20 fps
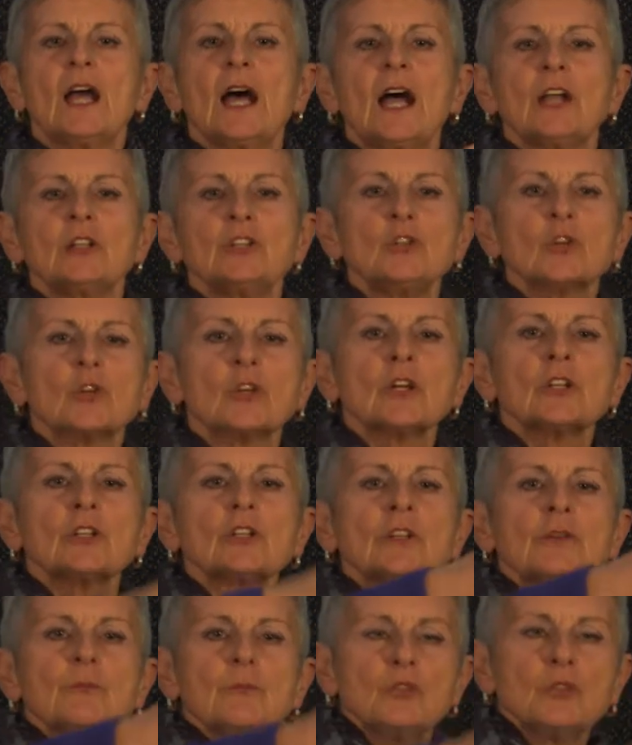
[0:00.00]
and you
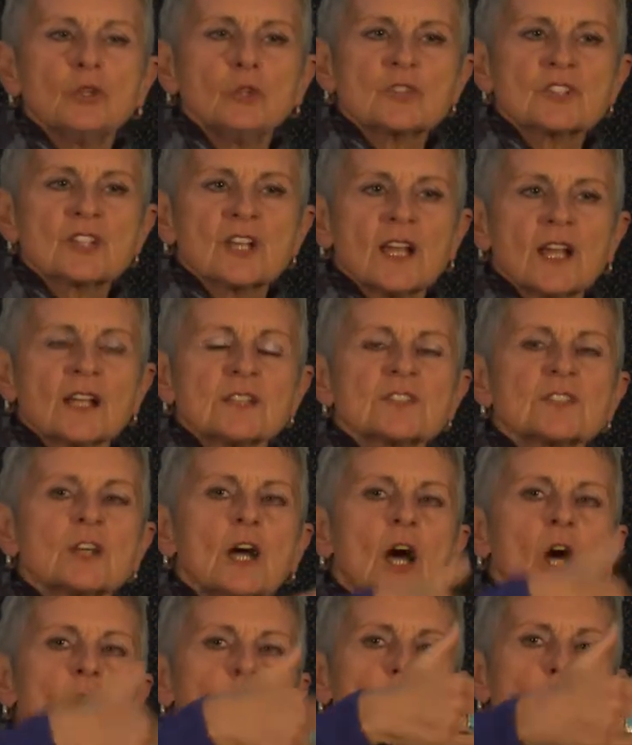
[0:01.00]
can utilize the
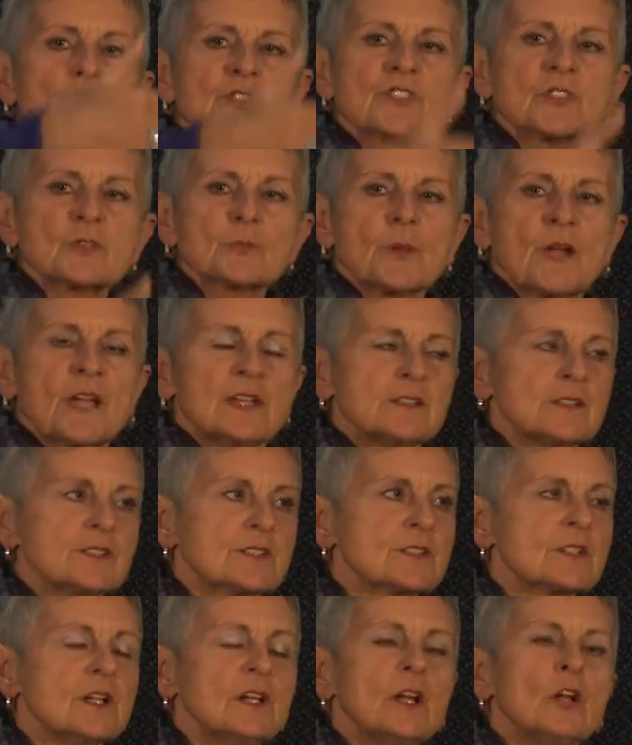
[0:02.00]
whole
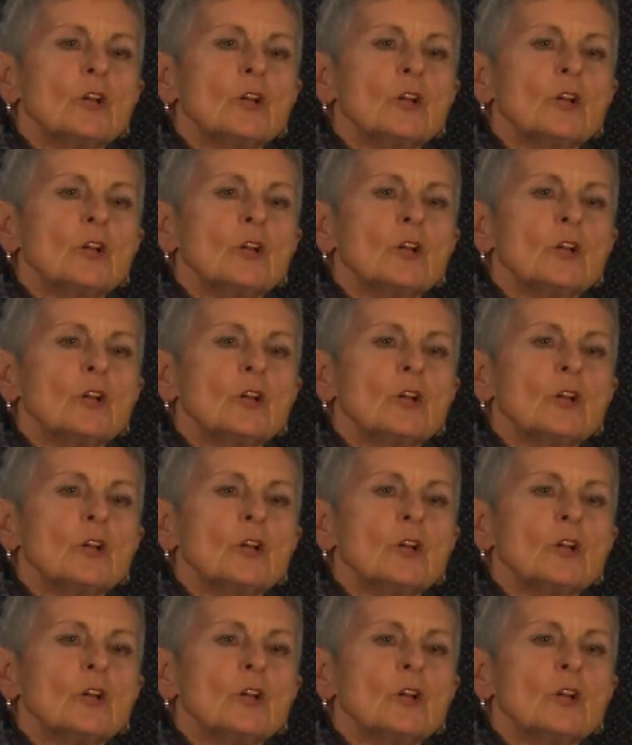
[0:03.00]
space